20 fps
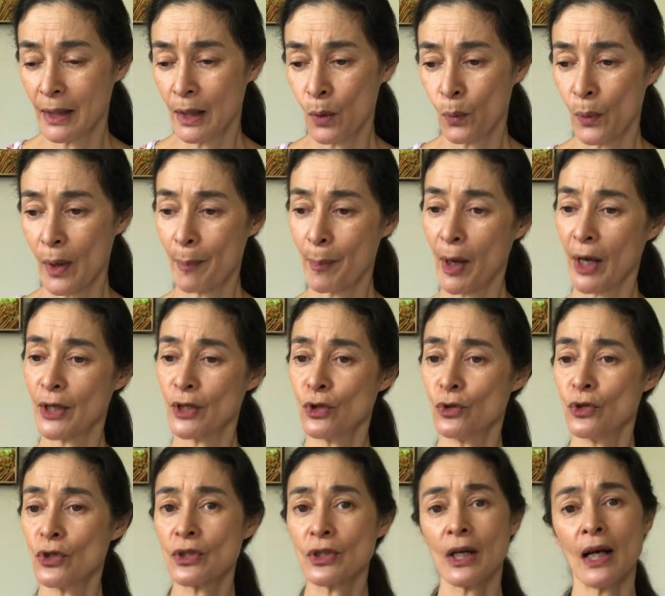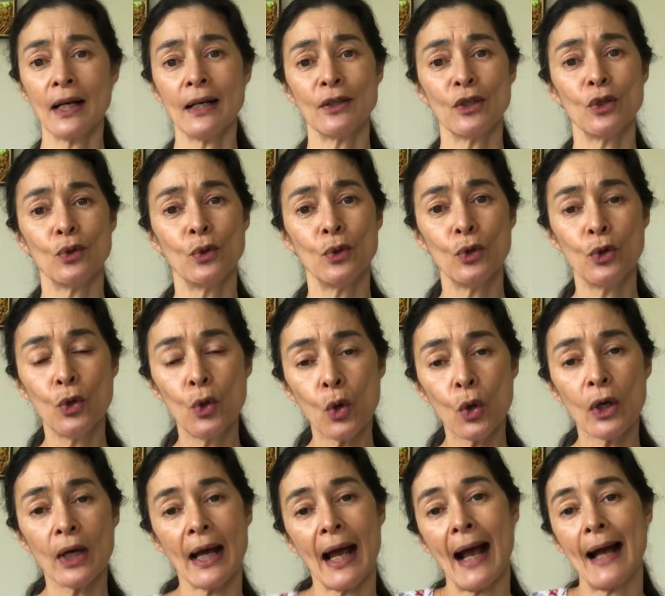whereby you just you
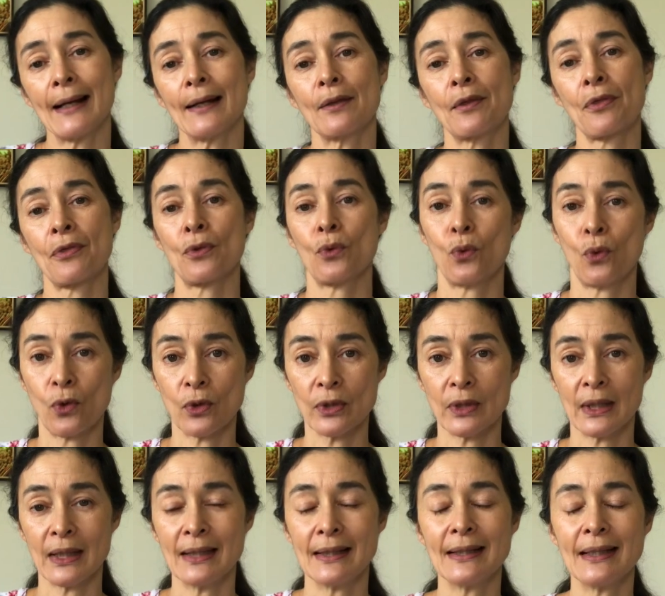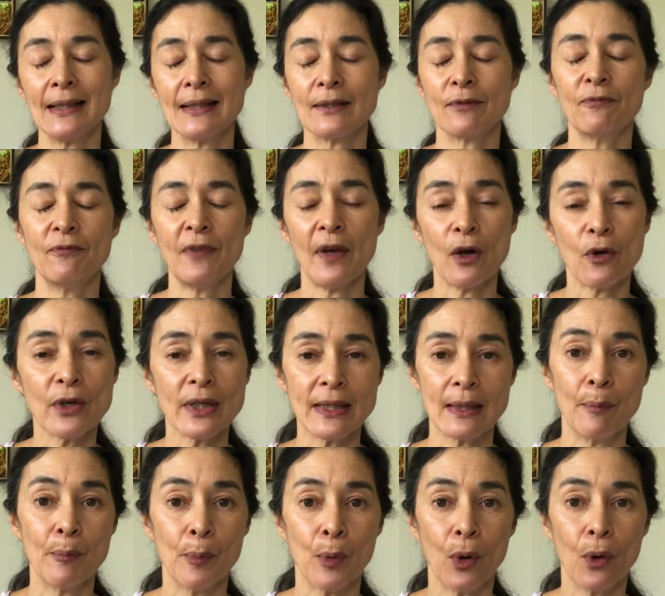look at a thought. It's very
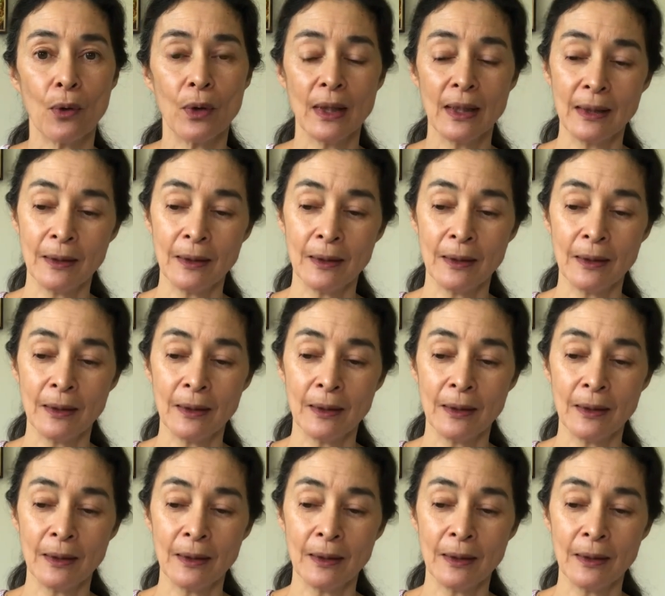simple.